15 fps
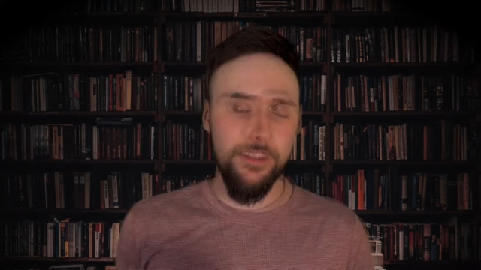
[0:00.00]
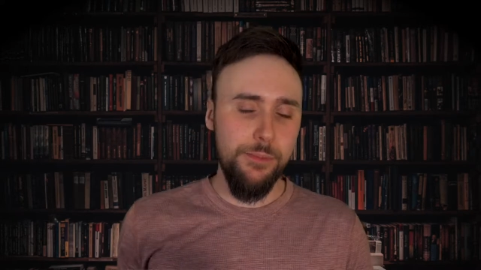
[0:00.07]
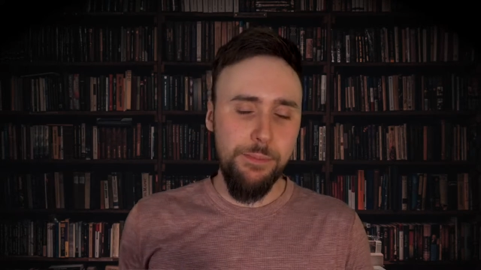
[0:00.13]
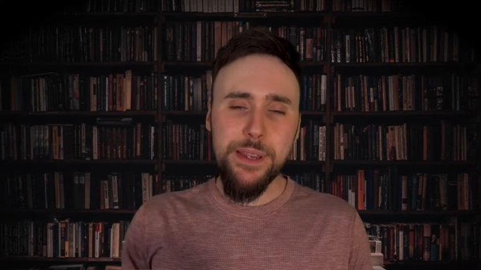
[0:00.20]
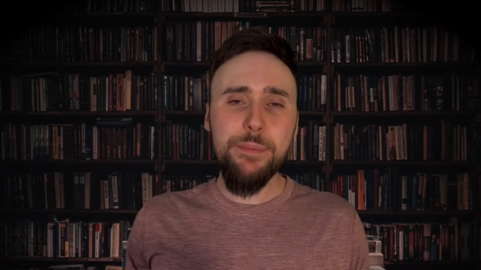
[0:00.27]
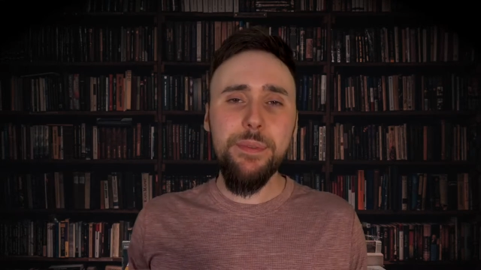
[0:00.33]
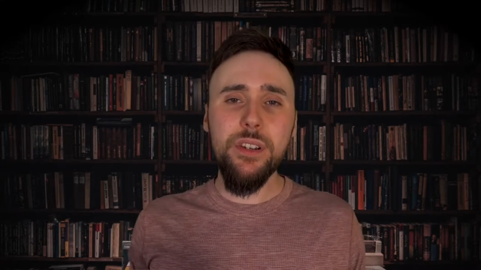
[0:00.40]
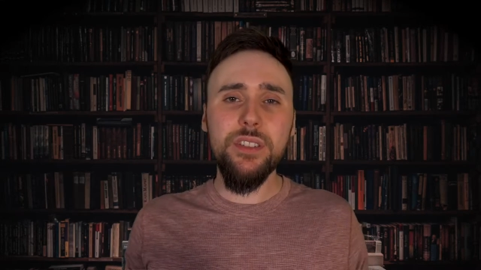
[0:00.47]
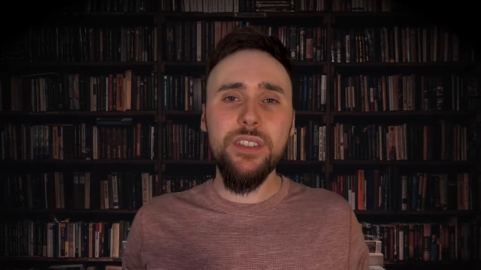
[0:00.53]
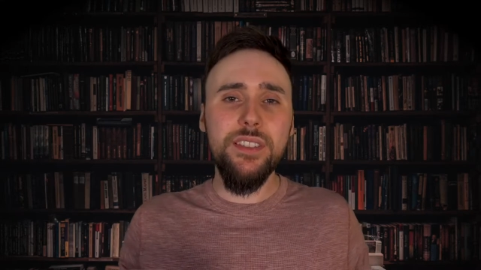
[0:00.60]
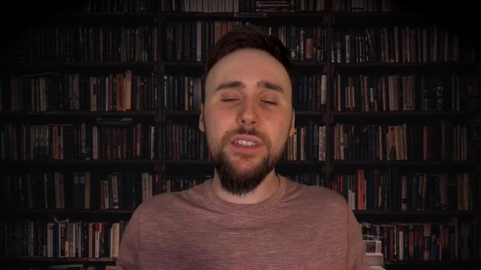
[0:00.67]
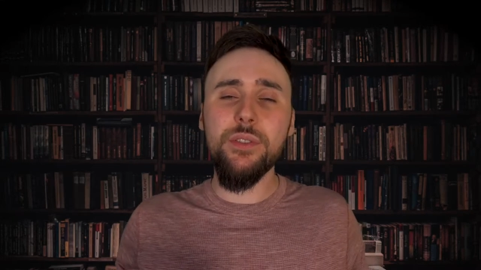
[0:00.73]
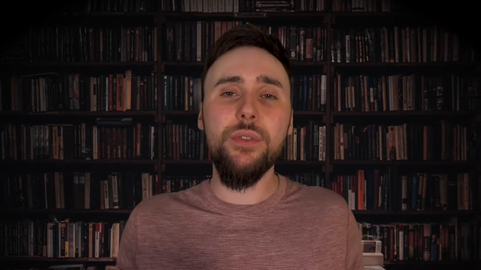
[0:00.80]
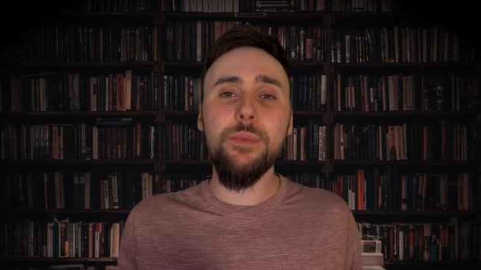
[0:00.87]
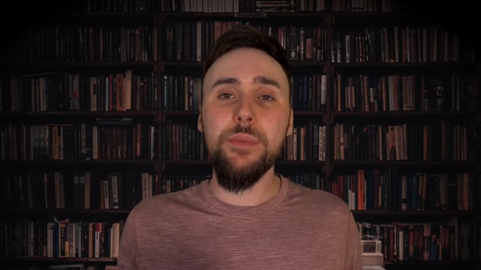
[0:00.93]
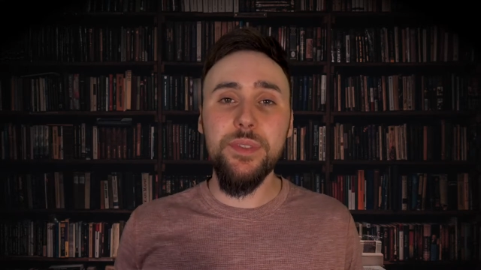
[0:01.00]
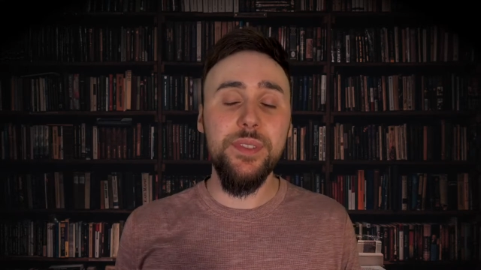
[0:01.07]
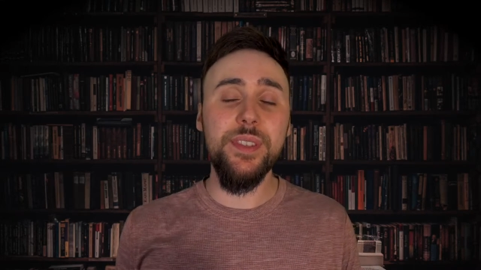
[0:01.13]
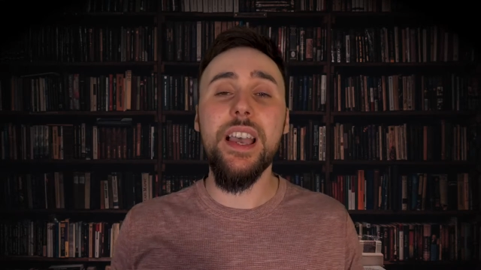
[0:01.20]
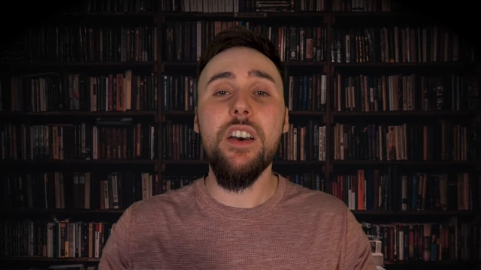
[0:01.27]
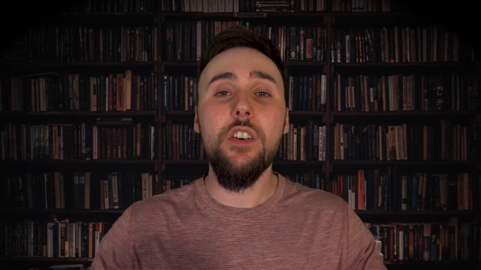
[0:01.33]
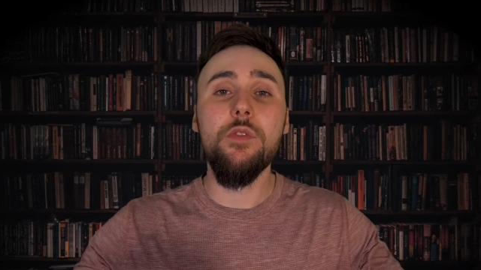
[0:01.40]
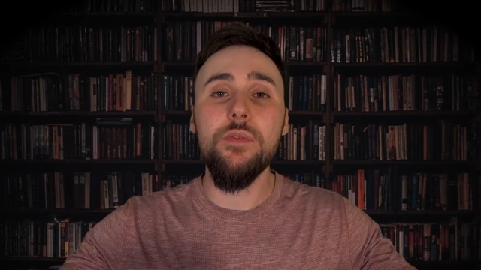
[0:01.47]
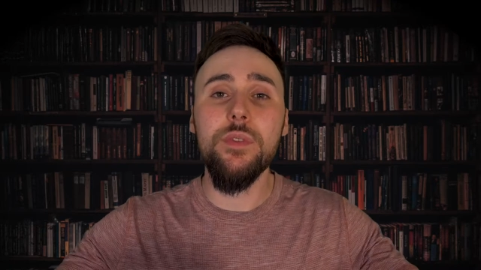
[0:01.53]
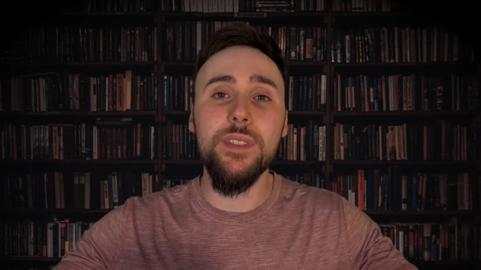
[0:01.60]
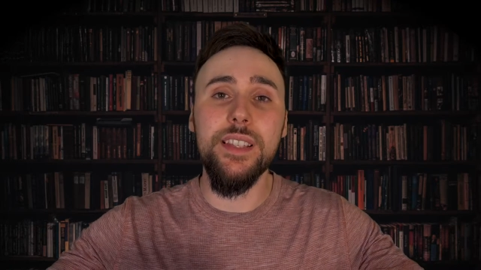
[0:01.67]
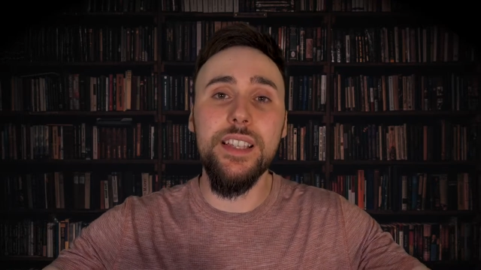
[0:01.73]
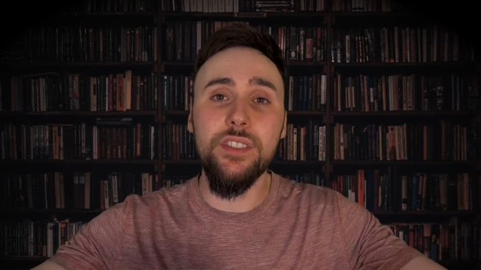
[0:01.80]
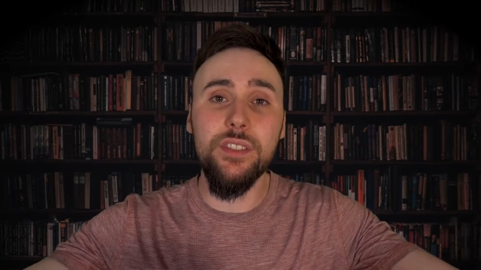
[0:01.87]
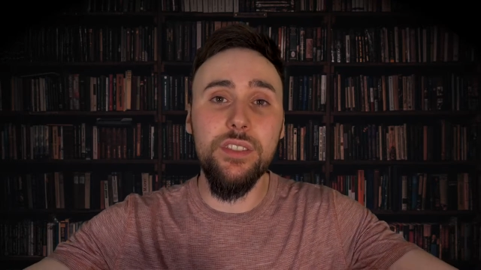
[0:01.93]
The people are still
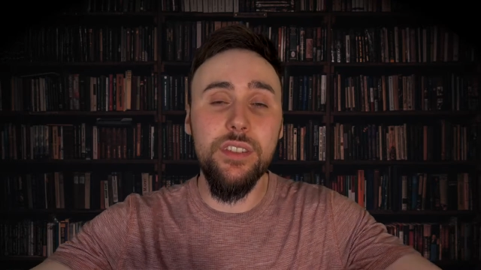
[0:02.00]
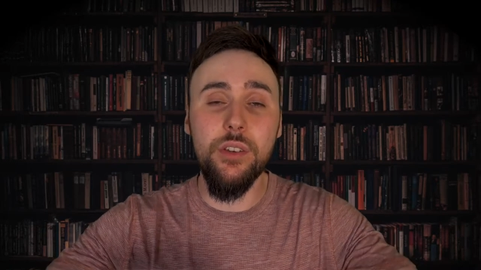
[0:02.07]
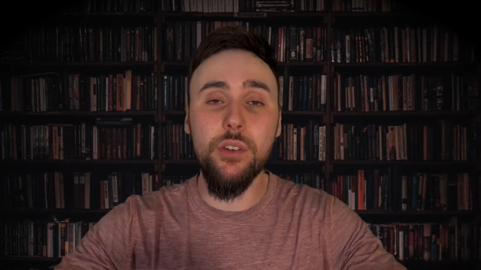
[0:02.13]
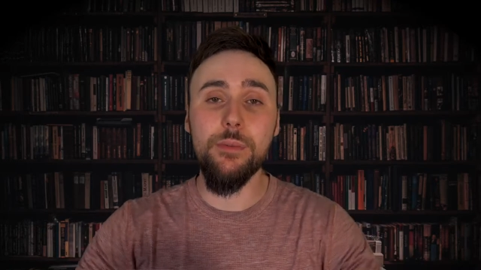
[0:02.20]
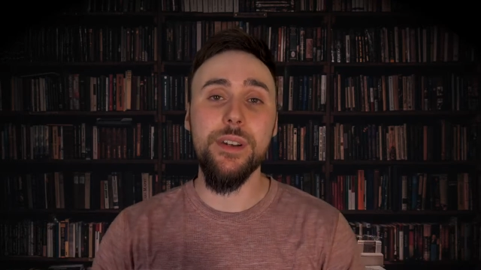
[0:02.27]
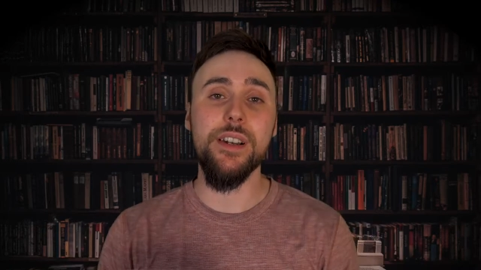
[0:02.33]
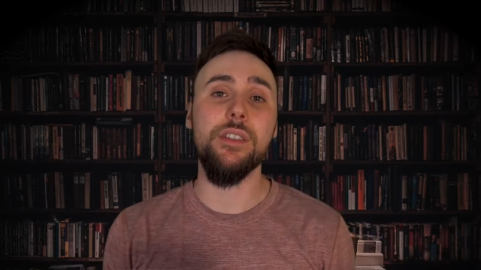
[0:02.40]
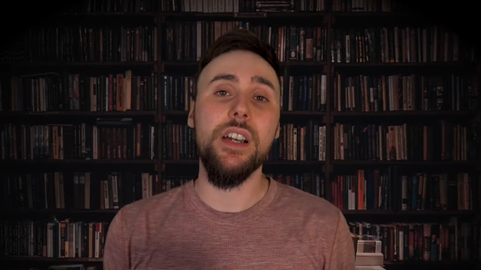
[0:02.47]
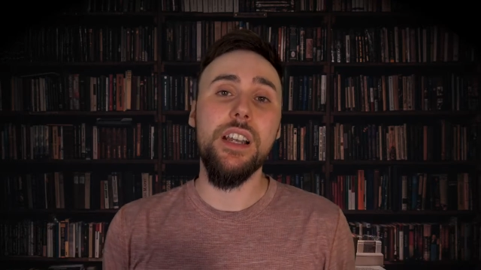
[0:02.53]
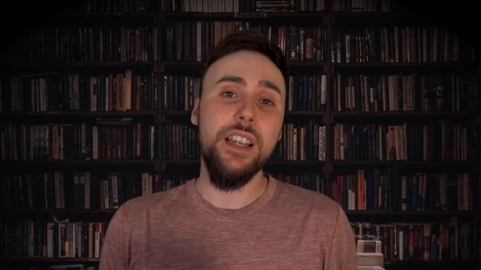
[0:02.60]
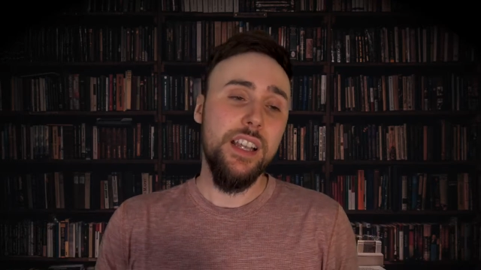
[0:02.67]
themselves, they just go about